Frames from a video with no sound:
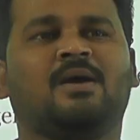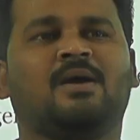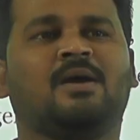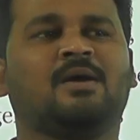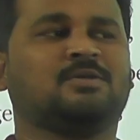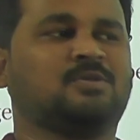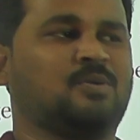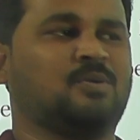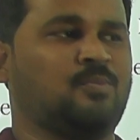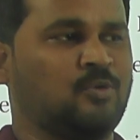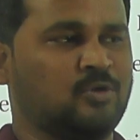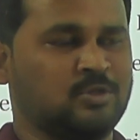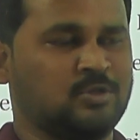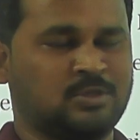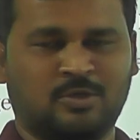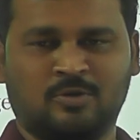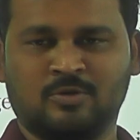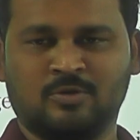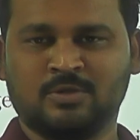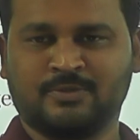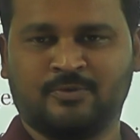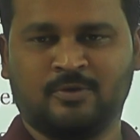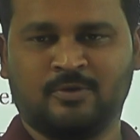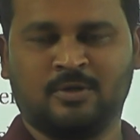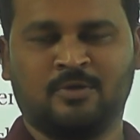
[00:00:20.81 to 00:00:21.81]
So most
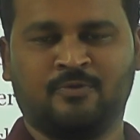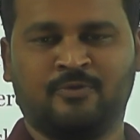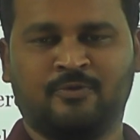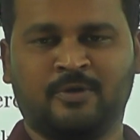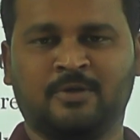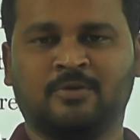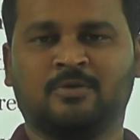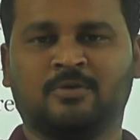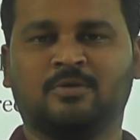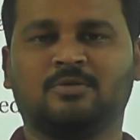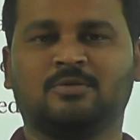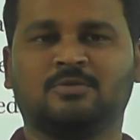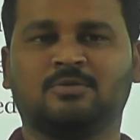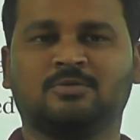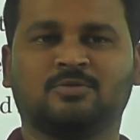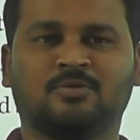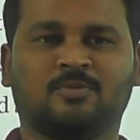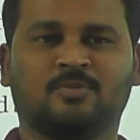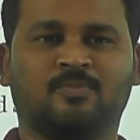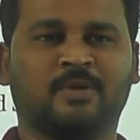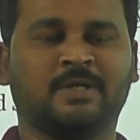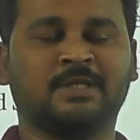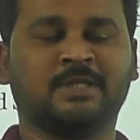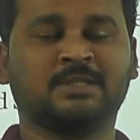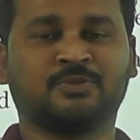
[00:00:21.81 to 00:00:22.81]
useful video. So
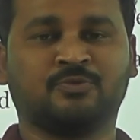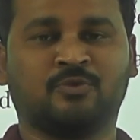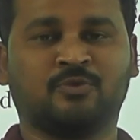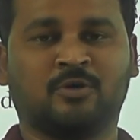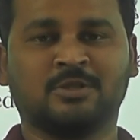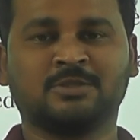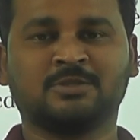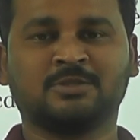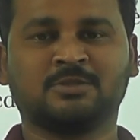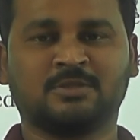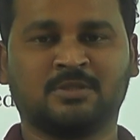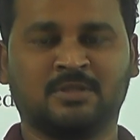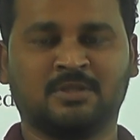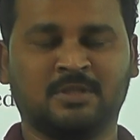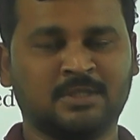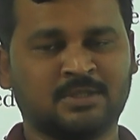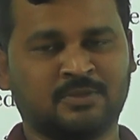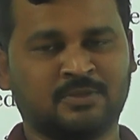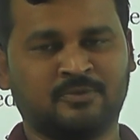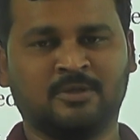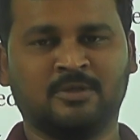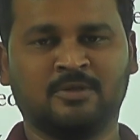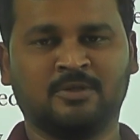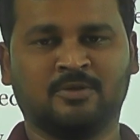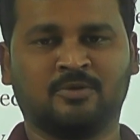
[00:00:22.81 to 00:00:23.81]
please watch this
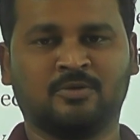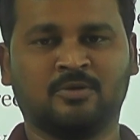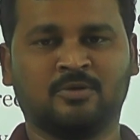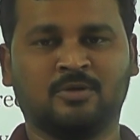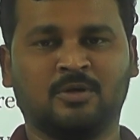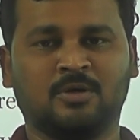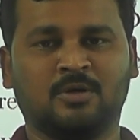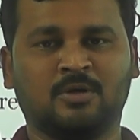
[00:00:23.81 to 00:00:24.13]
video